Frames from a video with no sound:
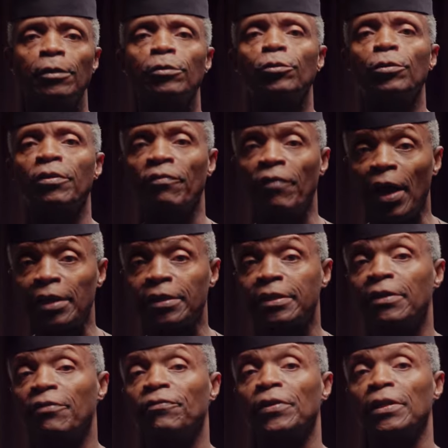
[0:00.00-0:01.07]
to the vast
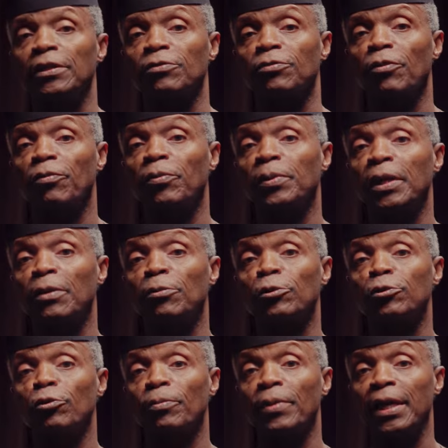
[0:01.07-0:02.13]
difference we've been
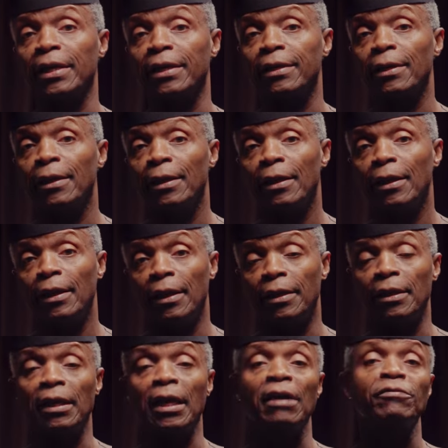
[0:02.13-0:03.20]
able to make in
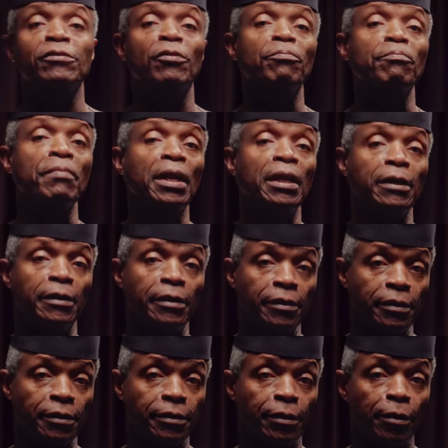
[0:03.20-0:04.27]
the lives of
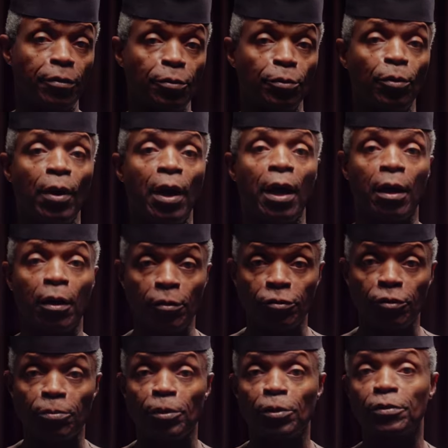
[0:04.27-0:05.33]
millions through our
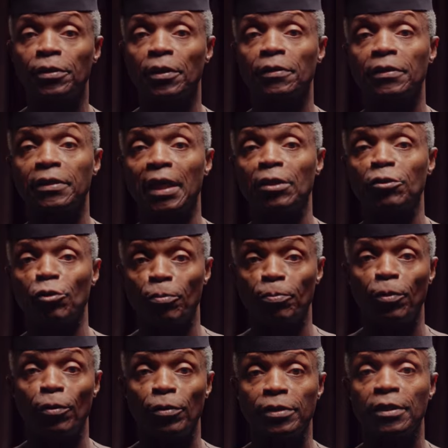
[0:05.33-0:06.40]
contributions and
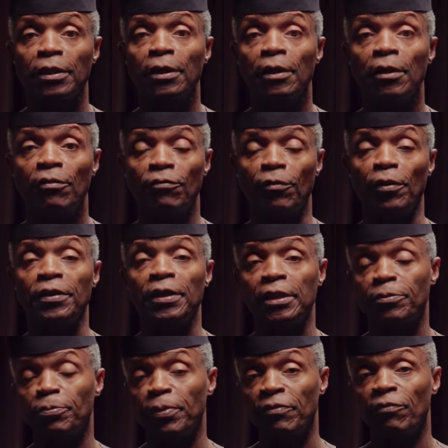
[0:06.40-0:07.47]
support for
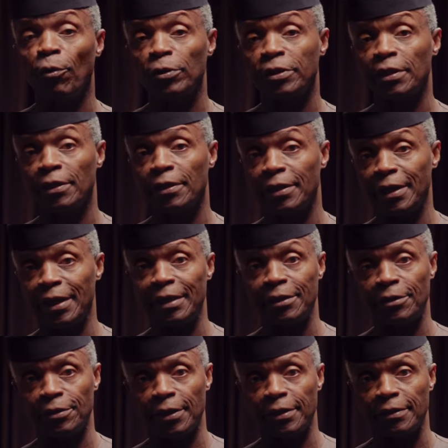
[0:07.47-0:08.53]
this pivotal
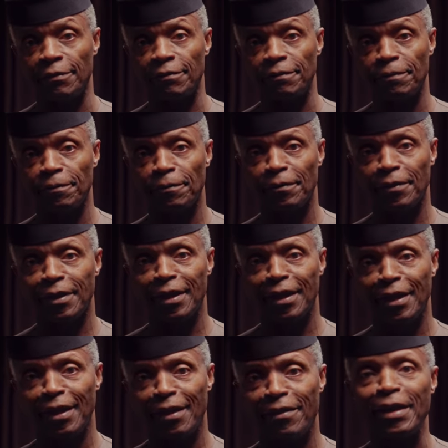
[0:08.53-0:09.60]
initiative.
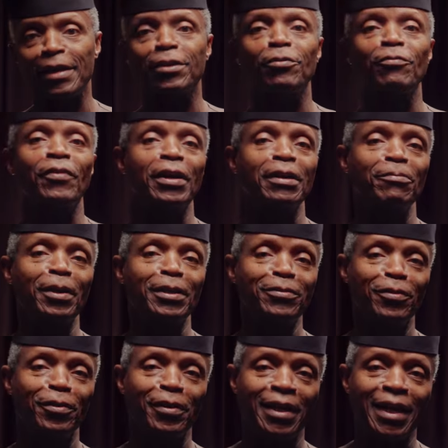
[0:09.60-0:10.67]
Thank you very much
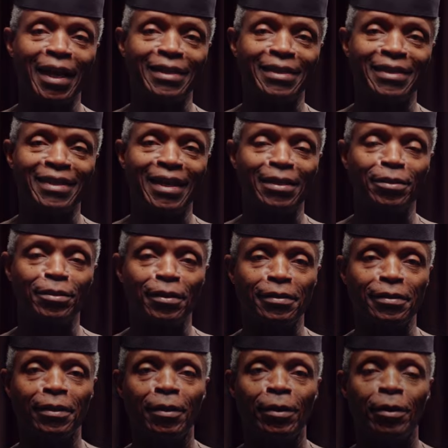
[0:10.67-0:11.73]
for your kind
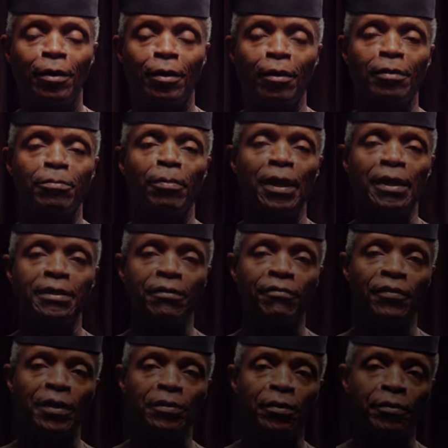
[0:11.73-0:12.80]
attention. God bless the
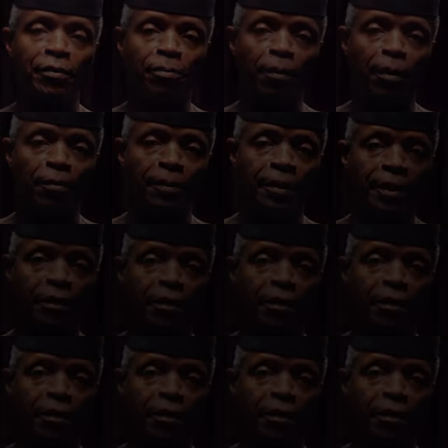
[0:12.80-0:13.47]
Federal Republic